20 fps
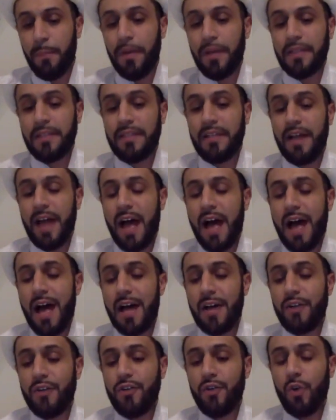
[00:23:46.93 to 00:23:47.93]
But
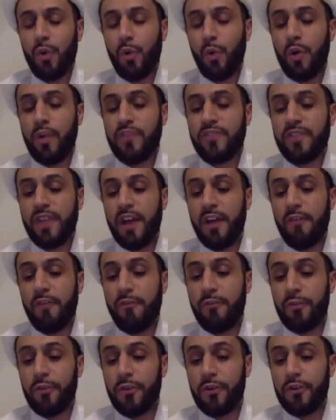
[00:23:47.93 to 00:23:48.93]
God was
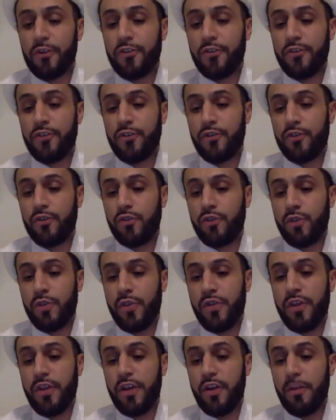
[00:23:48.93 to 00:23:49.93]
averse
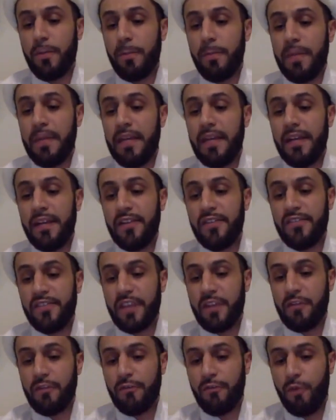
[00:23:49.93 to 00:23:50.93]
to their being
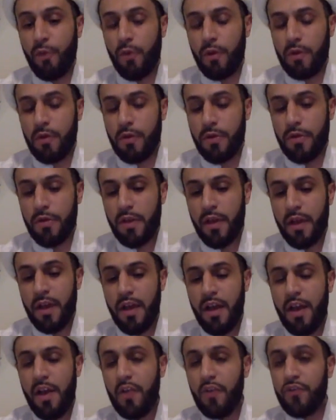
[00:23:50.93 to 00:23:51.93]
sent forth.
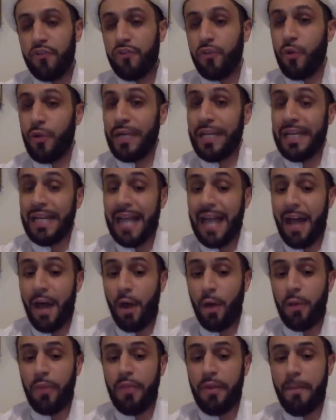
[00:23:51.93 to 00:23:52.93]
So He
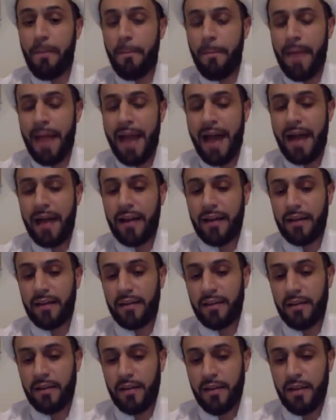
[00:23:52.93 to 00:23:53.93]
held them back.
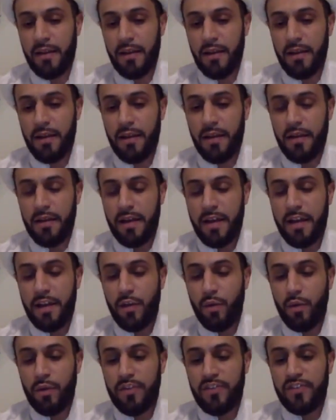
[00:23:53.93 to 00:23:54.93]
And it
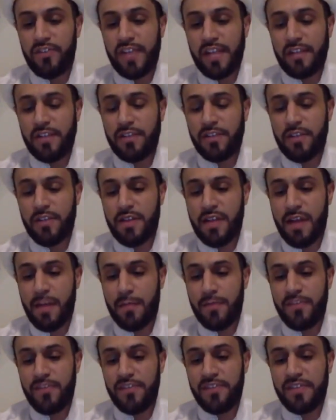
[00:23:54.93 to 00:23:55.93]
was said to them,
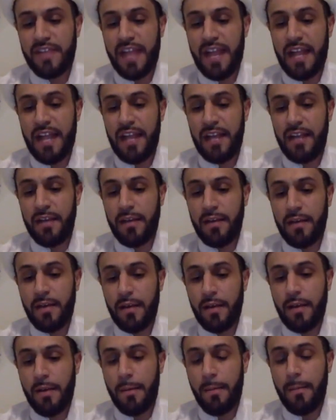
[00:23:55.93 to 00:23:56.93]
stay
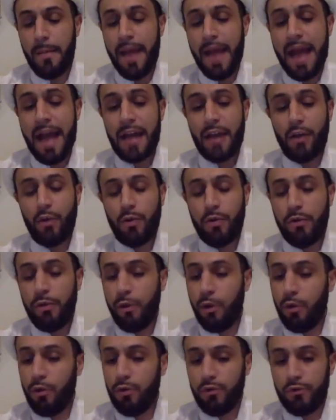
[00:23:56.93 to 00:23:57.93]
back with
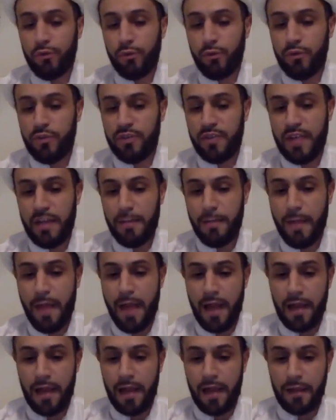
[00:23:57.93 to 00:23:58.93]
those who stay
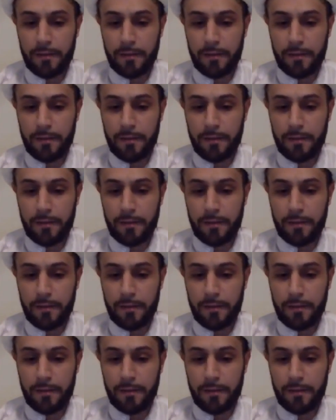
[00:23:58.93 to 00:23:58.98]
back.